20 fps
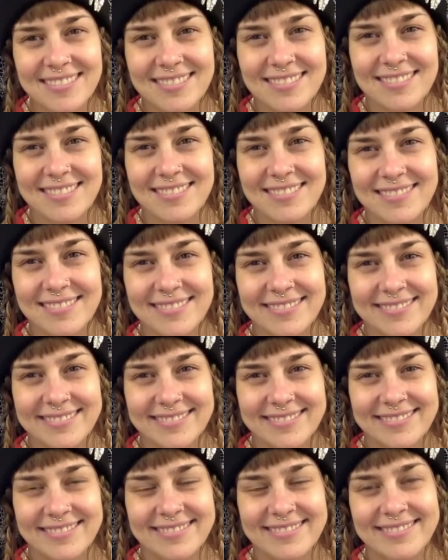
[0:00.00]

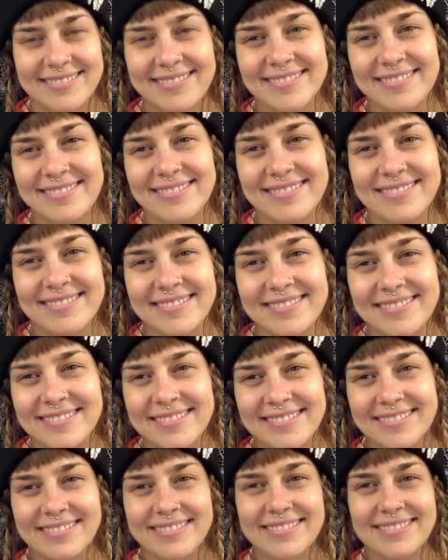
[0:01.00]

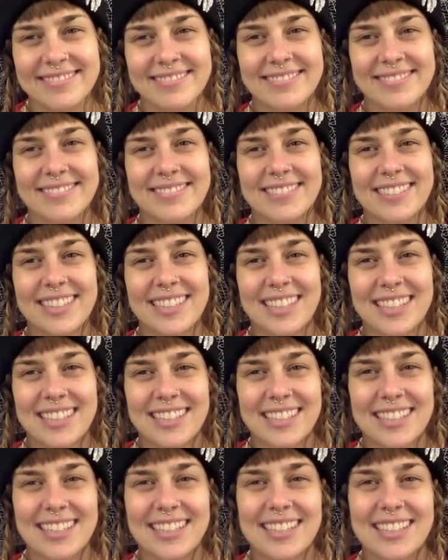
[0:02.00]

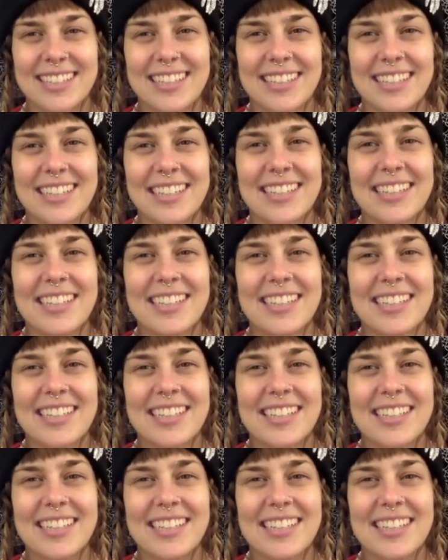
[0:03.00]
(silence)